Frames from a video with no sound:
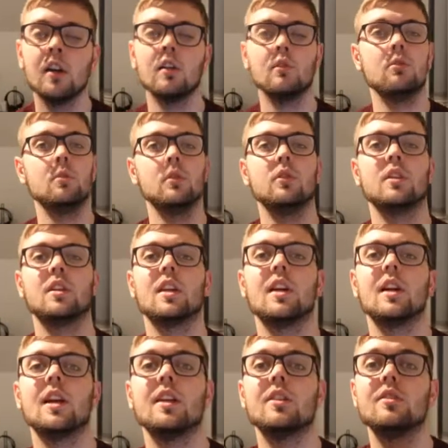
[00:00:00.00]
We'll be looking
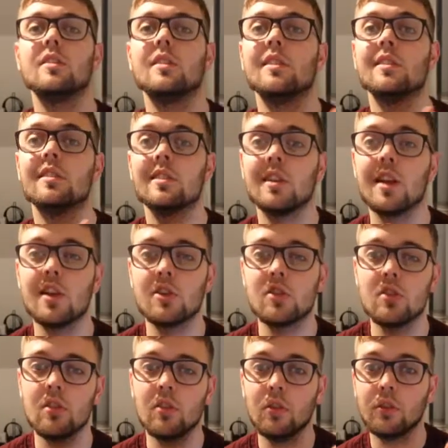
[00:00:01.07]
ahead to the
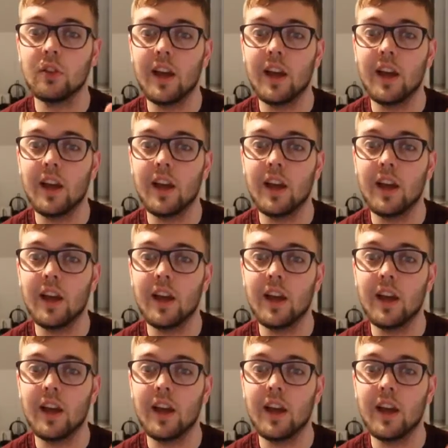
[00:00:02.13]
internationals,